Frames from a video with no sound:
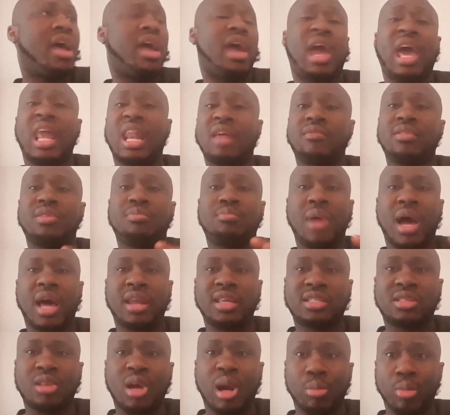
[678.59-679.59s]
and
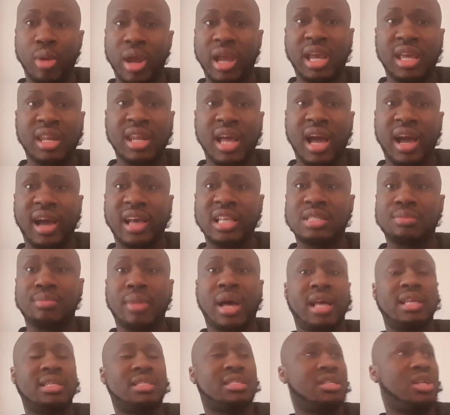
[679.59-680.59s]
everybody start breaking the ice
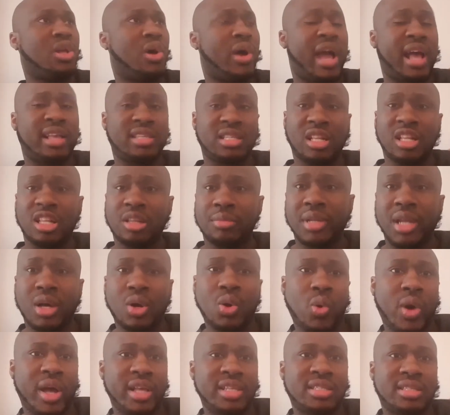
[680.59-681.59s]
by you know asking the
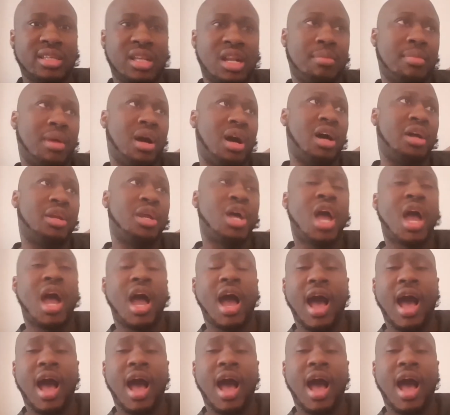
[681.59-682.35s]
question about